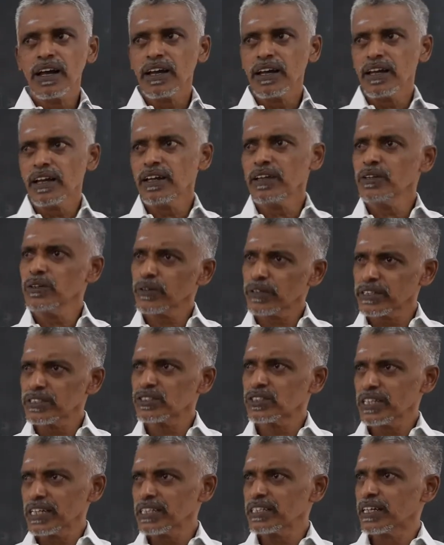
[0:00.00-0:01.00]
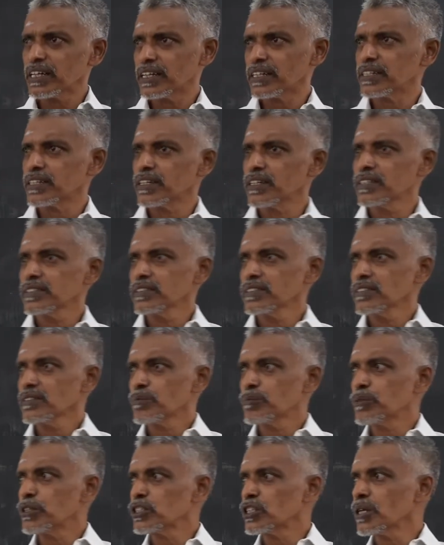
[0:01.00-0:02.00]
And you can say that
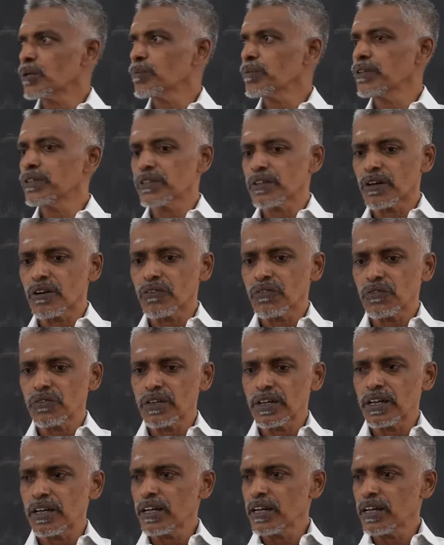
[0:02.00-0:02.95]
measurement of a